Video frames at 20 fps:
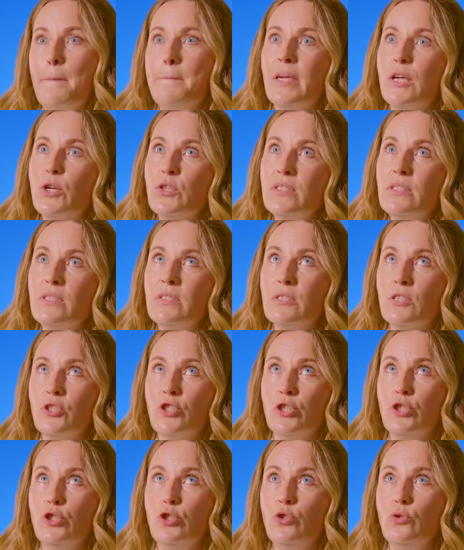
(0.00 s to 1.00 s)
Because it's
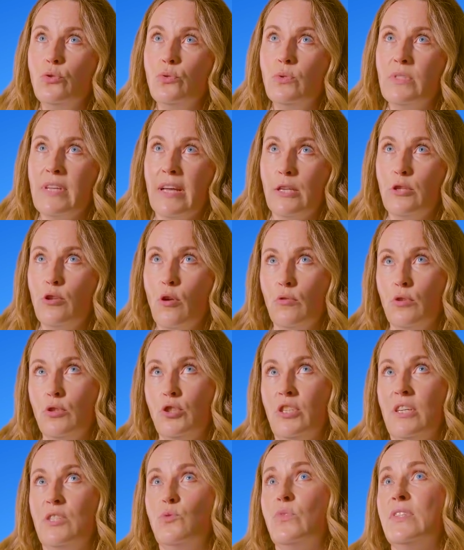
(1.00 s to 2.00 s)
such a new
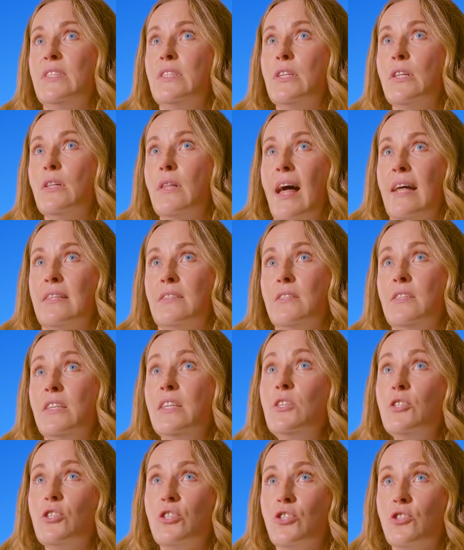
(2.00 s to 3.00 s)
technology, and we still, as an
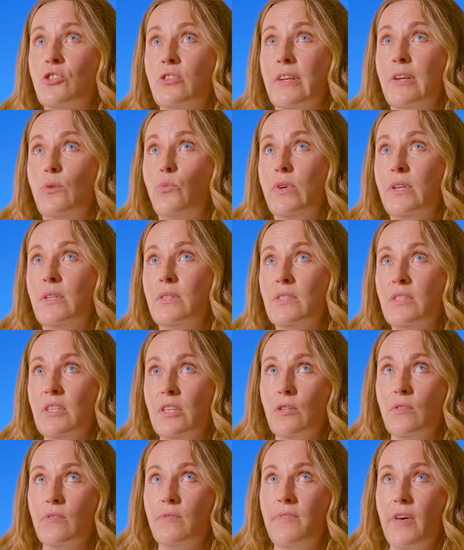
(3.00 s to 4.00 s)
industry, we're
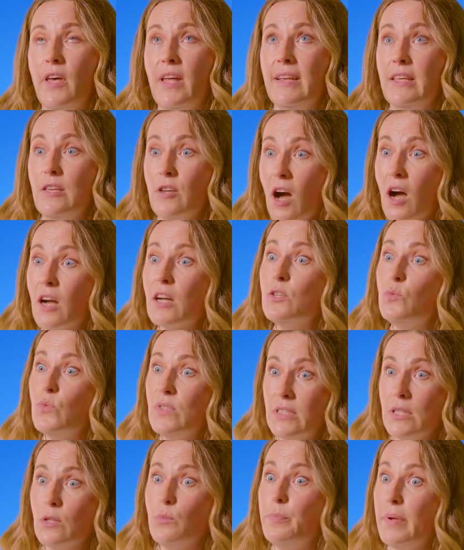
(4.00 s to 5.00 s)
still fairly young and we're
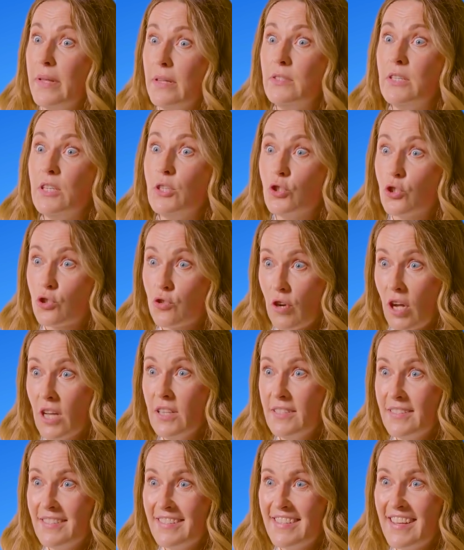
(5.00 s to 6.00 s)
still building
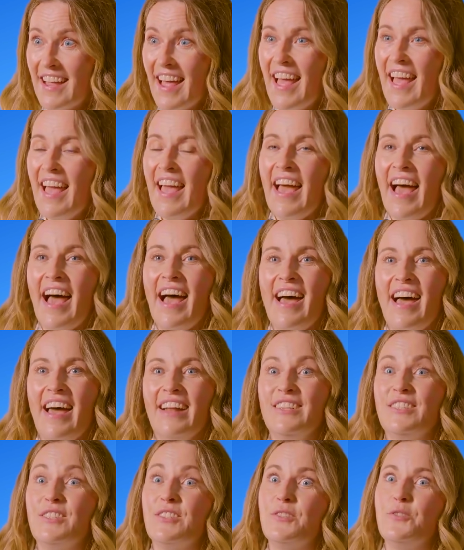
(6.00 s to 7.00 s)
trust,
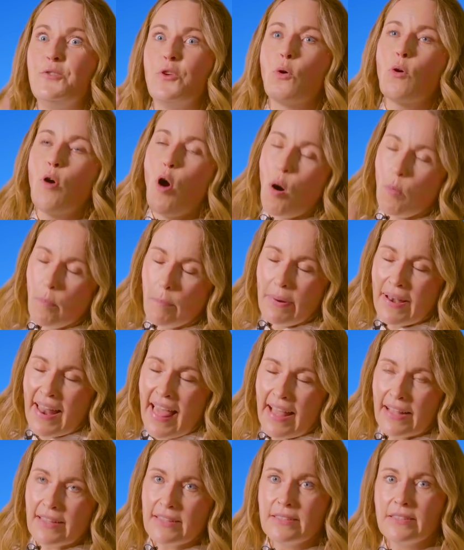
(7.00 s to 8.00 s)
and it's
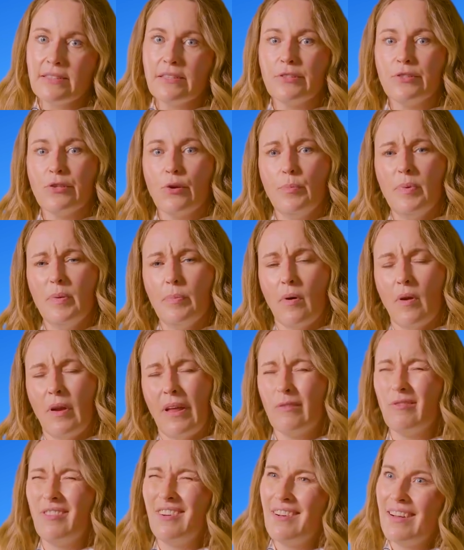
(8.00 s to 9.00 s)
complex, so people are
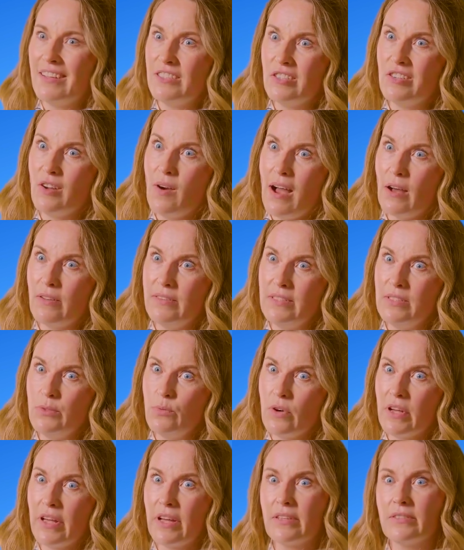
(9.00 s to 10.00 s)
like, well, I don't know how
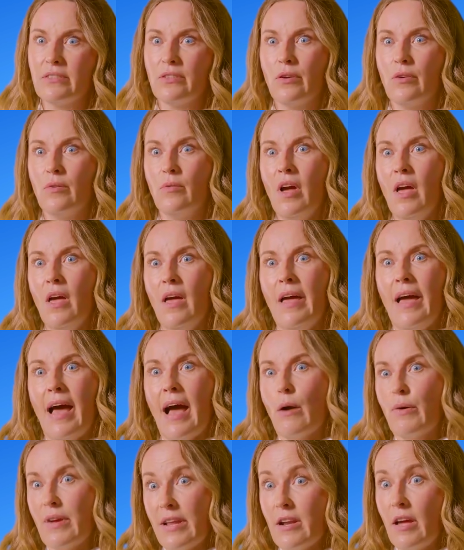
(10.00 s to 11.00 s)
this works, so
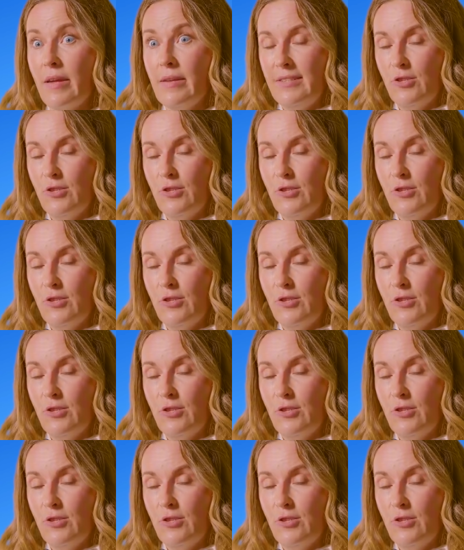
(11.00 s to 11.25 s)
how can I